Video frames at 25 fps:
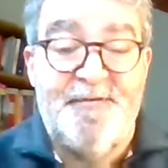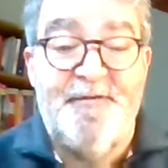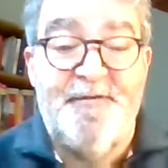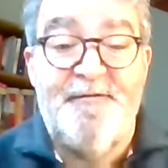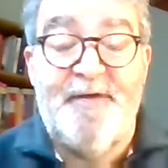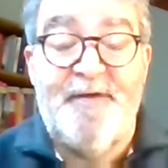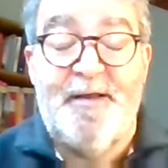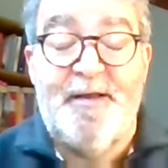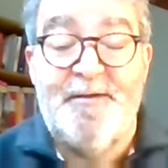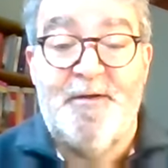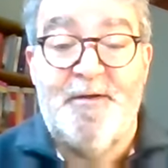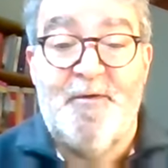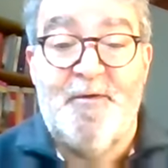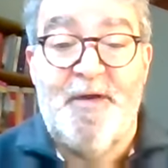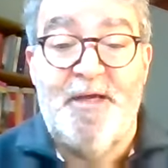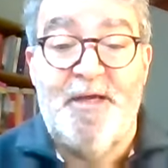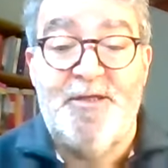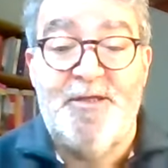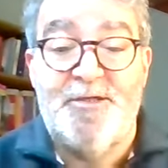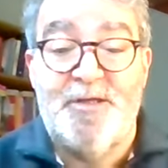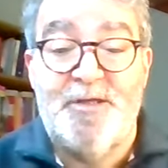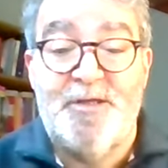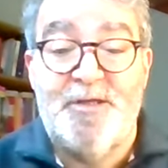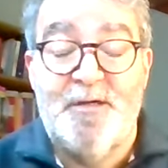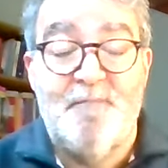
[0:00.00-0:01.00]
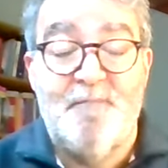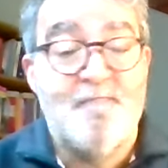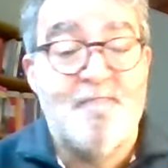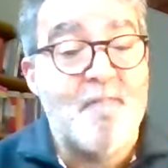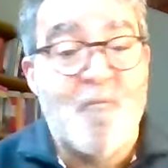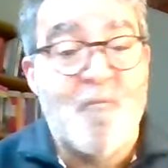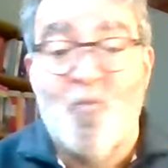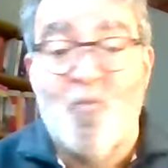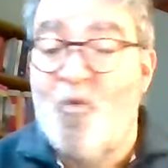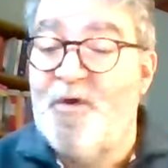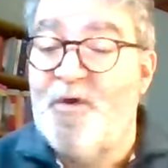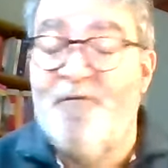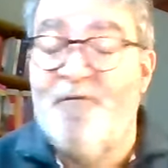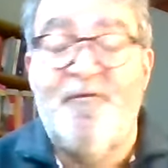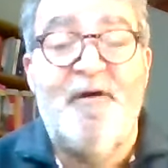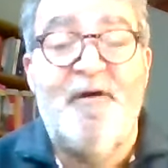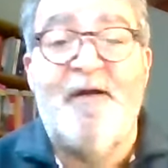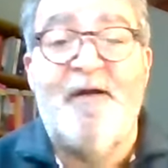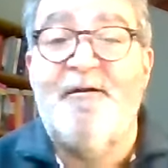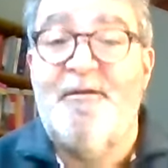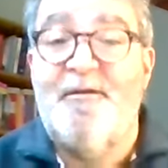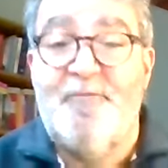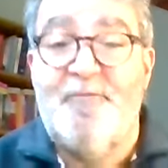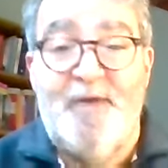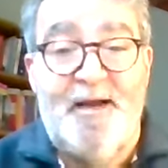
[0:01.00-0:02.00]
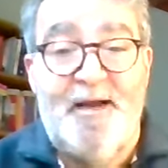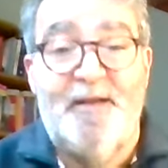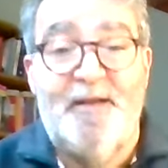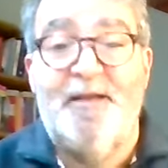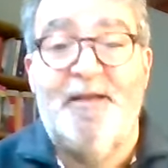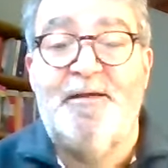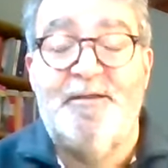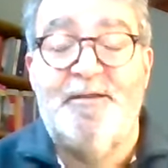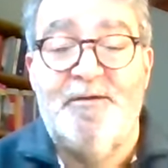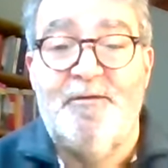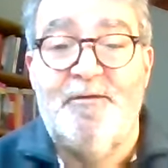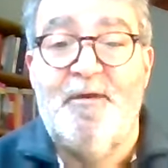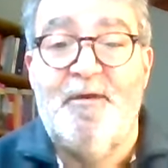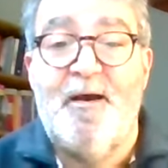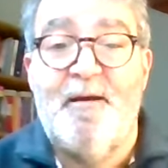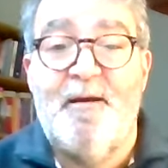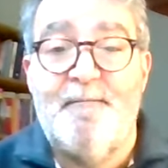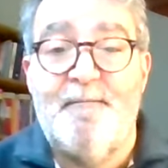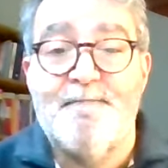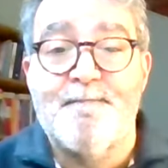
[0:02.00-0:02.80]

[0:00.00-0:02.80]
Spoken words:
evaluation, we very rarely do that.